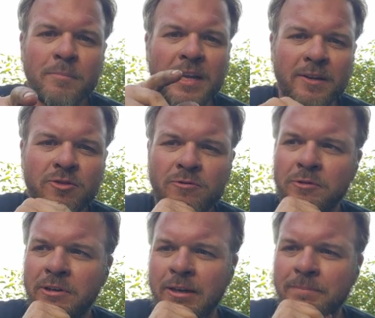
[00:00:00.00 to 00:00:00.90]
but I
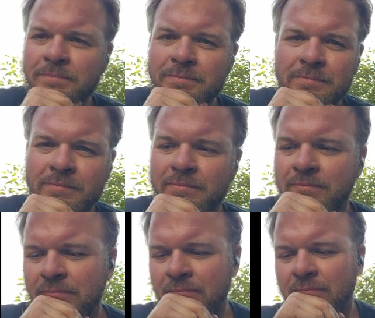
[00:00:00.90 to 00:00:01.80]
screwed up.
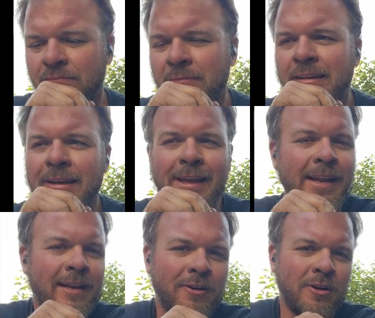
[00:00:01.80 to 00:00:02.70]
I
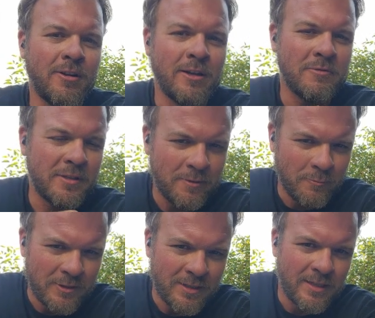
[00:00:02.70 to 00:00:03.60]
edited it all out because it
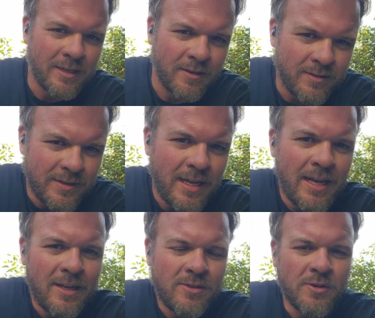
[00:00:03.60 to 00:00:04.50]
wasn't there.
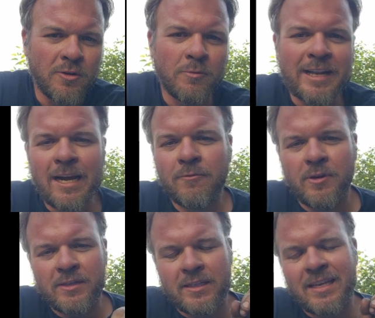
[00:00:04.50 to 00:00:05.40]
So what happened
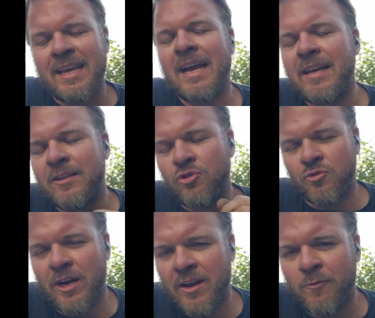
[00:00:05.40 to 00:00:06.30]
was I had it in
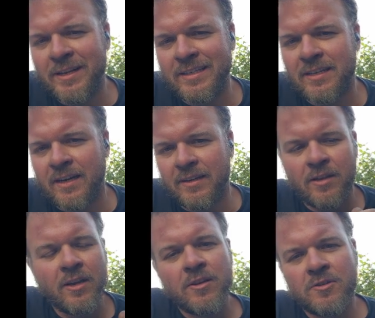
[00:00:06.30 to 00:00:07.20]
drive when it died.
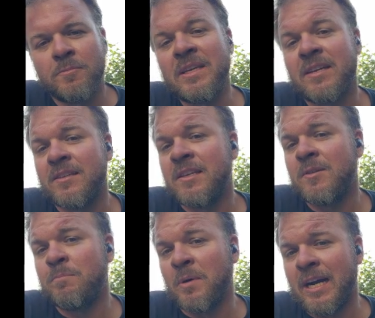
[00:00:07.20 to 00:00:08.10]
So because
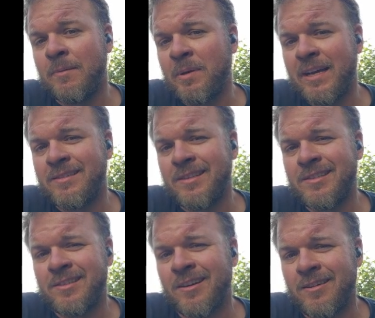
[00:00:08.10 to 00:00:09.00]
I bypassed the
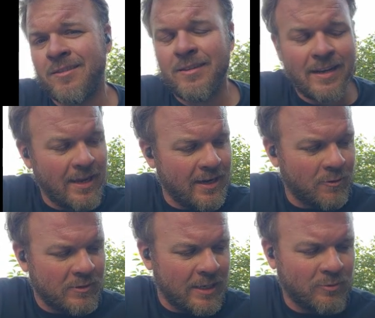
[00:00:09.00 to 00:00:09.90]
starter and I was